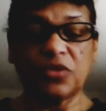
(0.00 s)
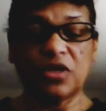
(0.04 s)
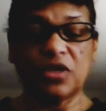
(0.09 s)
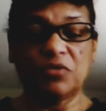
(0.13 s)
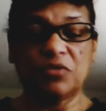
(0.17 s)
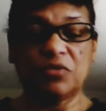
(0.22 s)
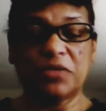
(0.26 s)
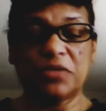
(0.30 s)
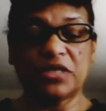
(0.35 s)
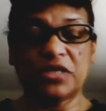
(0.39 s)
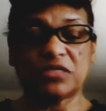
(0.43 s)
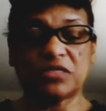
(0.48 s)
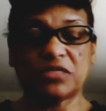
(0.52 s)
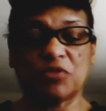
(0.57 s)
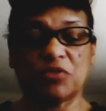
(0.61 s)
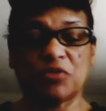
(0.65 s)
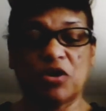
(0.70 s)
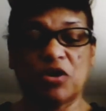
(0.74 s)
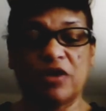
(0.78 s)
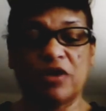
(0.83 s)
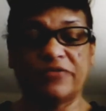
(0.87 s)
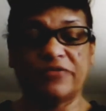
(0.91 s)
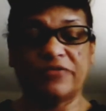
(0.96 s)
he made us some
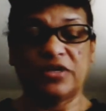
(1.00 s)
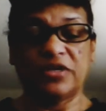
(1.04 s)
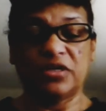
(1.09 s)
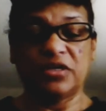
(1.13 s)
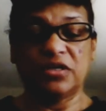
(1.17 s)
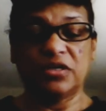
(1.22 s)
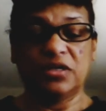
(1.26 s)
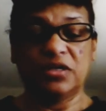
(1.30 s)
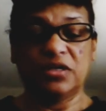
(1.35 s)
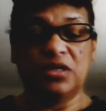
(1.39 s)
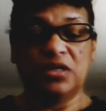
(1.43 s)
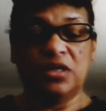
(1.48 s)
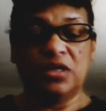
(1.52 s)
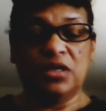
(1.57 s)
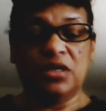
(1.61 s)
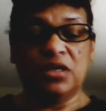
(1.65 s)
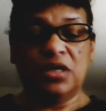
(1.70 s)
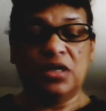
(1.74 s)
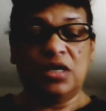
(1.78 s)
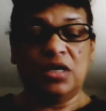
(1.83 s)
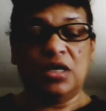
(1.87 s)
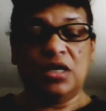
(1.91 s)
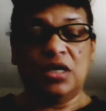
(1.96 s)
coffee.
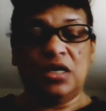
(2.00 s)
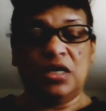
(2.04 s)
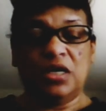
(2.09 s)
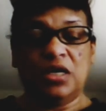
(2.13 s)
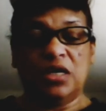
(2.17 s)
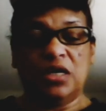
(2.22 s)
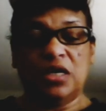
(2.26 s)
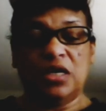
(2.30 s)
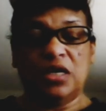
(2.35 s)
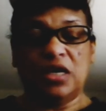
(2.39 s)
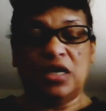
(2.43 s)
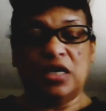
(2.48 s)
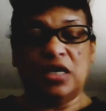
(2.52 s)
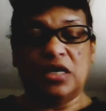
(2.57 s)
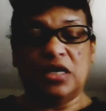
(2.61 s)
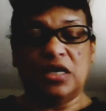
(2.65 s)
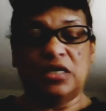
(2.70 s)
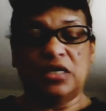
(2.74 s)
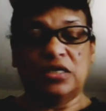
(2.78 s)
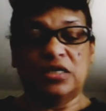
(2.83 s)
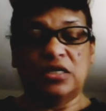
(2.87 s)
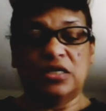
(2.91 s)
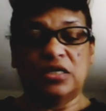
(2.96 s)

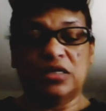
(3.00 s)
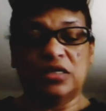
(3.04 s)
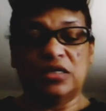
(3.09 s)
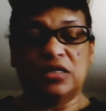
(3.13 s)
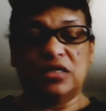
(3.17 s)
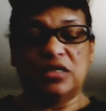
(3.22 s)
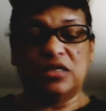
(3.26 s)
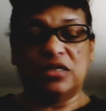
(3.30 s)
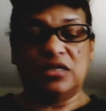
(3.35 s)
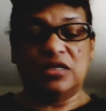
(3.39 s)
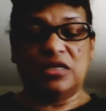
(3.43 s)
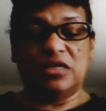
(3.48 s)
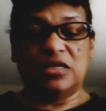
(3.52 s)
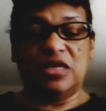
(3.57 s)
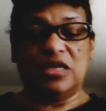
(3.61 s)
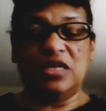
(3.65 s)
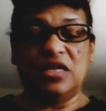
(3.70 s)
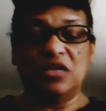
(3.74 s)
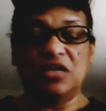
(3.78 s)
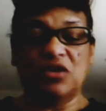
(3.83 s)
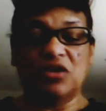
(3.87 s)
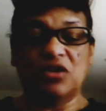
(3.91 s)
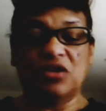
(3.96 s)
And
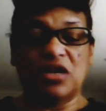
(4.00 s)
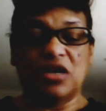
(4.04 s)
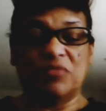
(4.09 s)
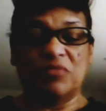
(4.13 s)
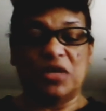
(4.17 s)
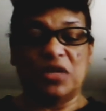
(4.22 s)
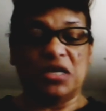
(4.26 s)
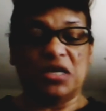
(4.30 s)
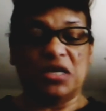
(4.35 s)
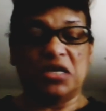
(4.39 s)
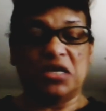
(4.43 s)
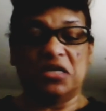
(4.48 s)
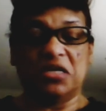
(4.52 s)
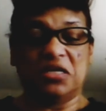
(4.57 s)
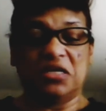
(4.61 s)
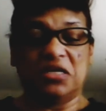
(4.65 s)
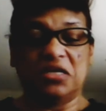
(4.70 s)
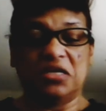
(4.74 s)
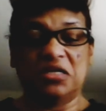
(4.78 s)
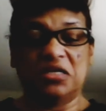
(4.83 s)
he didn't know how to make it.